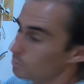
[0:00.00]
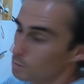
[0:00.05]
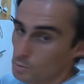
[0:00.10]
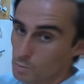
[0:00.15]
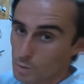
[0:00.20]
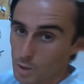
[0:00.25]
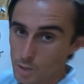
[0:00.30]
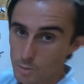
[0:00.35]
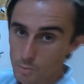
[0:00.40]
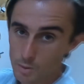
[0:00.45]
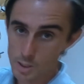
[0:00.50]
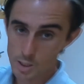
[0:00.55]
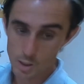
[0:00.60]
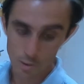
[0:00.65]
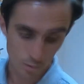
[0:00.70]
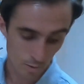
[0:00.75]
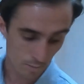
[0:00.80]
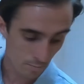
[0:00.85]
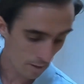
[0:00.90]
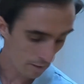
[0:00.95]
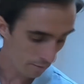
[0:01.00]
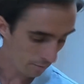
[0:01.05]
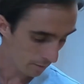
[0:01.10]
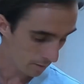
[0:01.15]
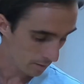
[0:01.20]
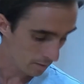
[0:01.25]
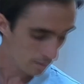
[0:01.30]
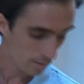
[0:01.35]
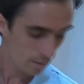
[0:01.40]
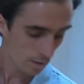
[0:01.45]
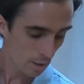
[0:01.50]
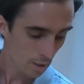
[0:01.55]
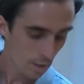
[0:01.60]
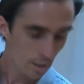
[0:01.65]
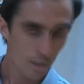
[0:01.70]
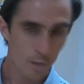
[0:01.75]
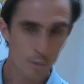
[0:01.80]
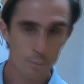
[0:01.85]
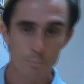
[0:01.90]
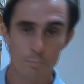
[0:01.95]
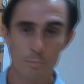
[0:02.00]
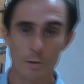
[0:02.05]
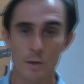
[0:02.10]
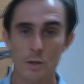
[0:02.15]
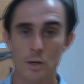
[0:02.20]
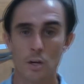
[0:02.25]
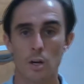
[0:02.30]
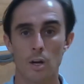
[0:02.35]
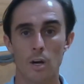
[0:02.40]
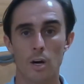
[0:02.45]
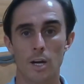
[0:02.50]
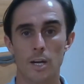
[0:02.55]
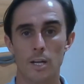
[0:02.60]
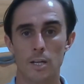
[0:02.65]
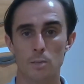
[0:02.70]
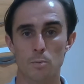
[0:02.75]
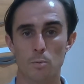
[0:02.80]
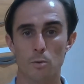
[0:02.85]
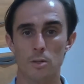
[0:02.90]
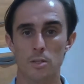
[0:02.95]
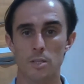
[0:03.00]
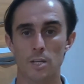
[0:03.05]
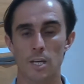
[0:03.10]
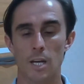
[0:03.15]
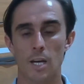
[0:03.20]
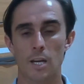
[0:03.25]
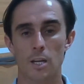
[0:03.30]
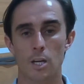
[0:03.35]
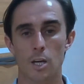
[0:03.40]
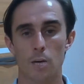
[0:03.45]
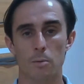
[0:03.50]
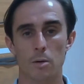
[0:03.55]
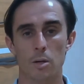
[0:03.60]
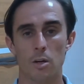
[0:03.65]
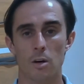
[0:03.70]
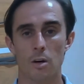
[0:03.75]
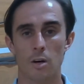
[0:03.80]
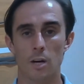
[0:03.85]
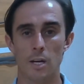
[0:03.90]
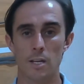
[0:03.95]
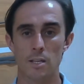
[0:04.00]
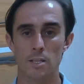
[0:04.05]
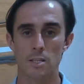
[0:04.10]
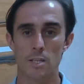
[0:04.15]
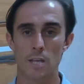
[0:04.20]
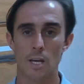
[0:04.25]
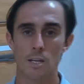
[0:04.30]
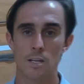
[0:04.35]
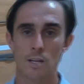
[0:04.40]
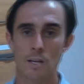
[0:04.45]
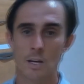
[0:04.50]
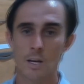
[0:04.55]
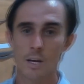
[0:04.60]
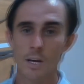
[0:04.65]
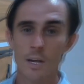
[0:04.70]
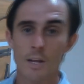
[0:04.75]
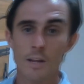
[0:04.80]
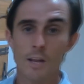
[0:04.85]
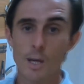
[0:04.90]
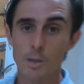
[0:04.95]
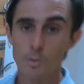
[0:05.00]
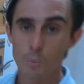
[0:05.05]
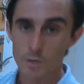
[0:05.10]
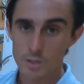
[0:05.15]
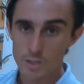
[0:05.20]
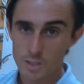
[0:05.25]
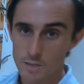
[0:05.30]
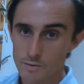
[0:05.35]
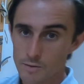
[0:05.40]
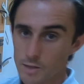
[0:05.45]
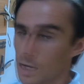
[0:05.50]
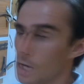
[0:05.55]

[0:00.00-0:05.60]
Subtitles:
were with the older methods. But the client has once again come along and said they want another